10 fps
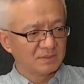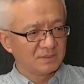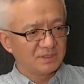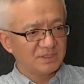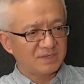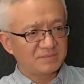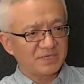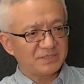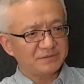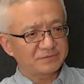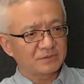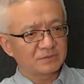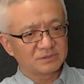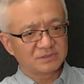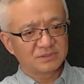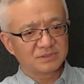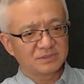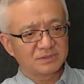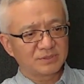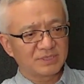Yeah, my thoughts
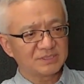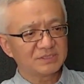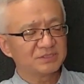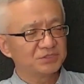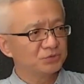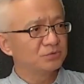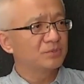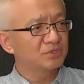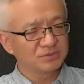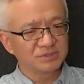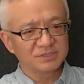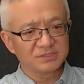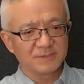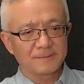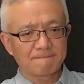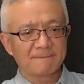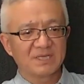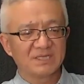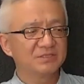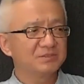regarding the new model is a
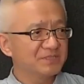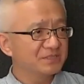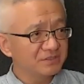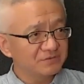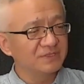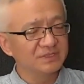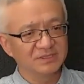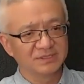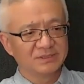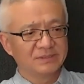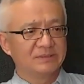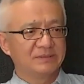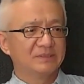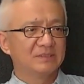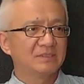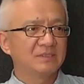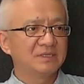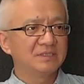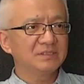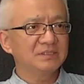little bit different. I
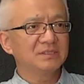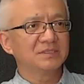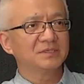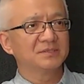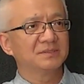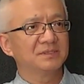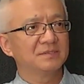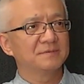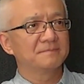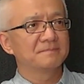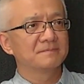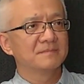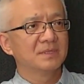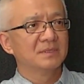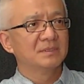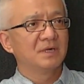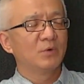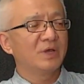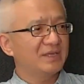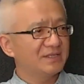think on
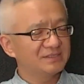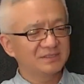one hand,